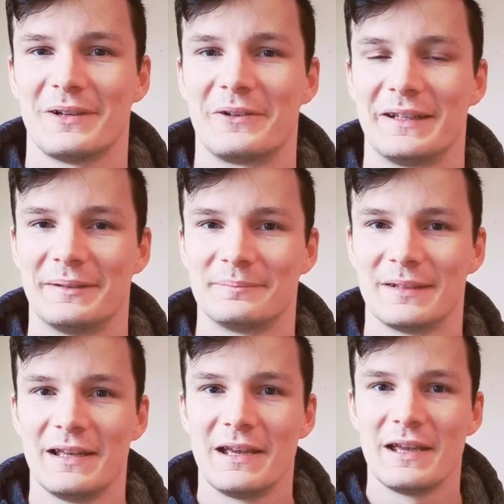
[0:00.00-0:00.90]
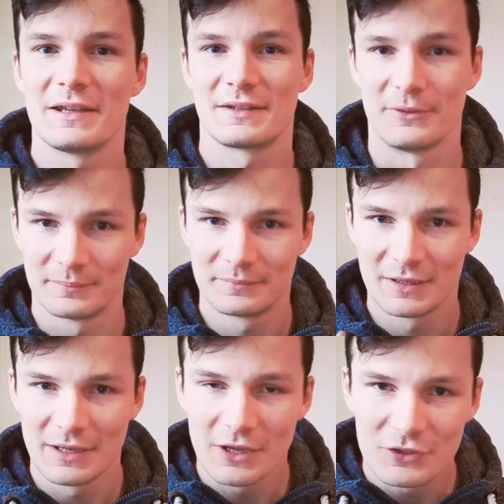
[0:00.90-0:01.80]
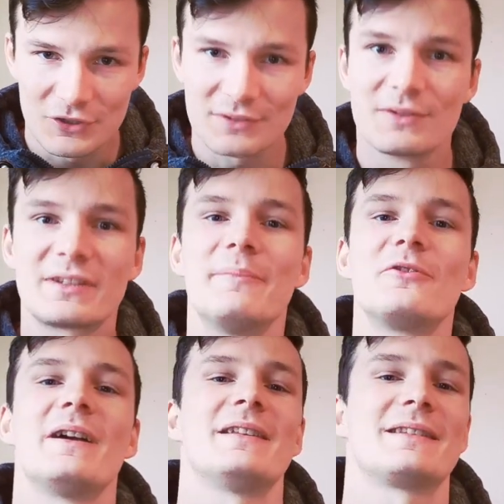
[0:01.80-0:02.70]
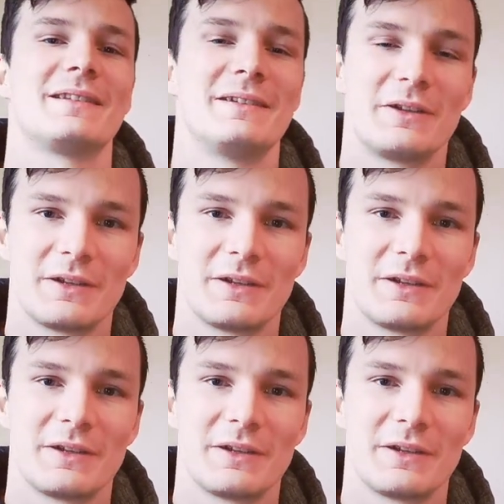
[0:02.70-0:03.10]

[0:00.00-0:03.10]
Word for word: All right. So just to summarize,